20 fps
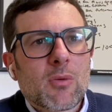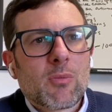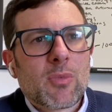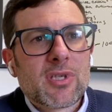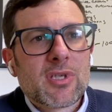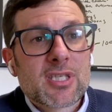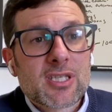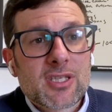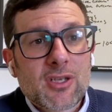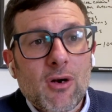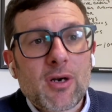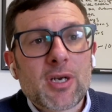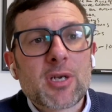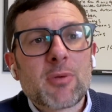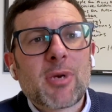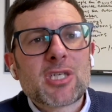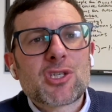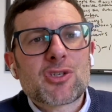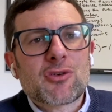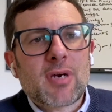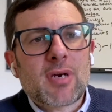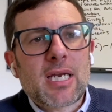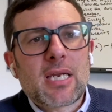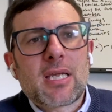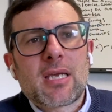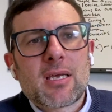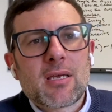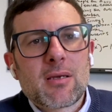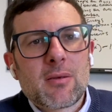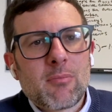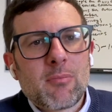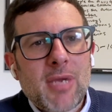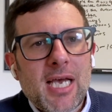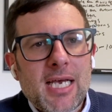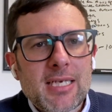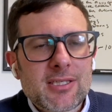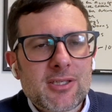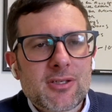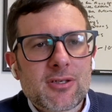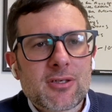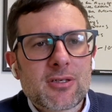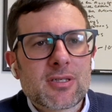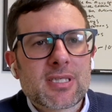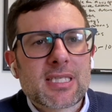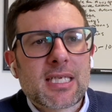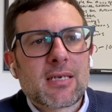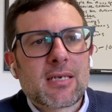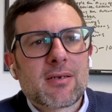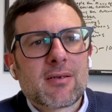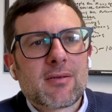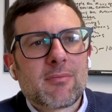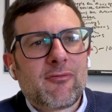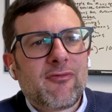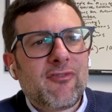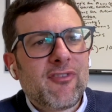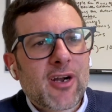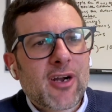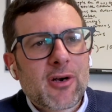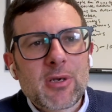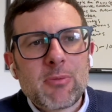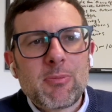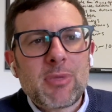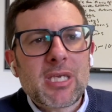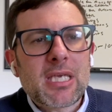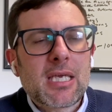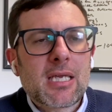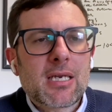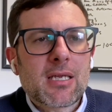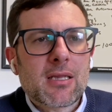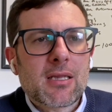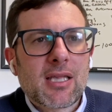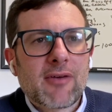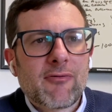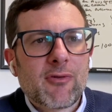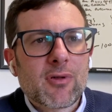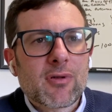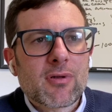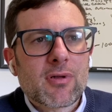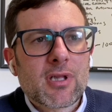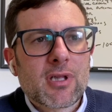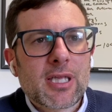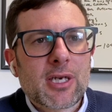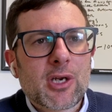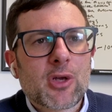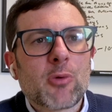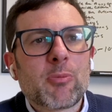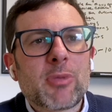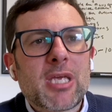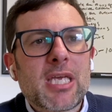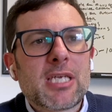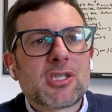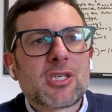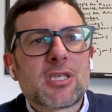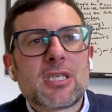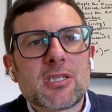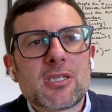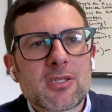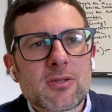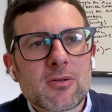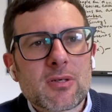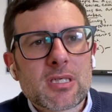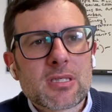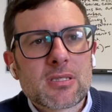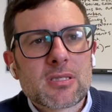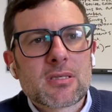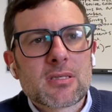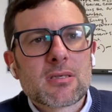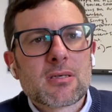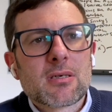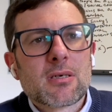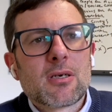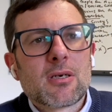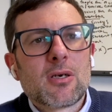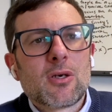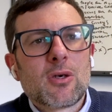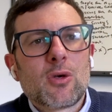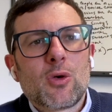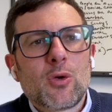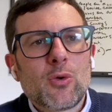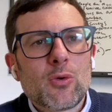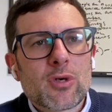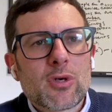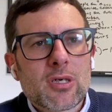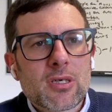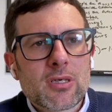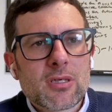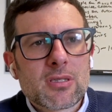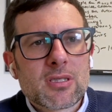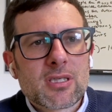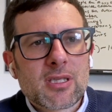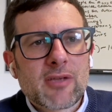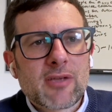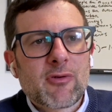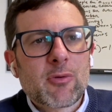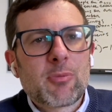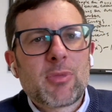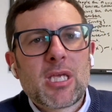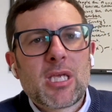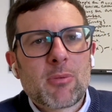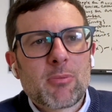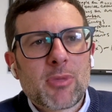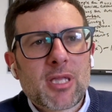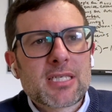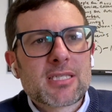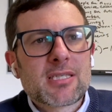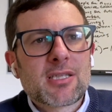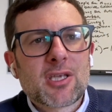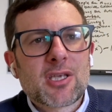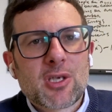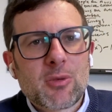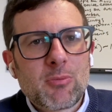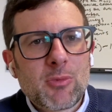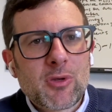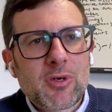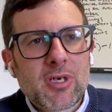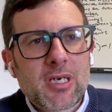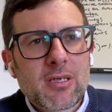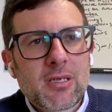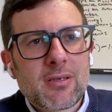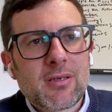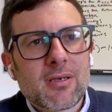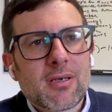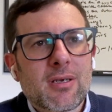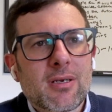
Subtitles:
We started by training masters and very beginning level clinical PhD students who could deliver PM Plus to the community.